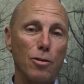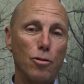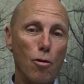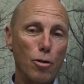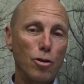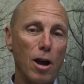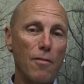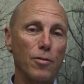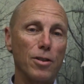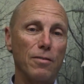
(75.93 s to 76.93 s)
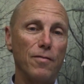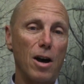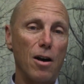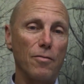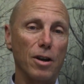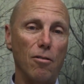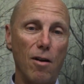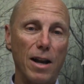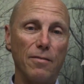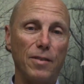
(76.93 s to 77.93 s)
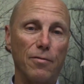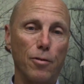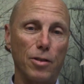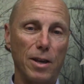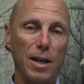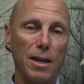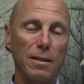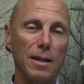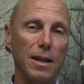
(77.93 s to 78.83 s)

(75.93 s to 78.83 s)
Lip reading: Charge Conference involves a lot of different things,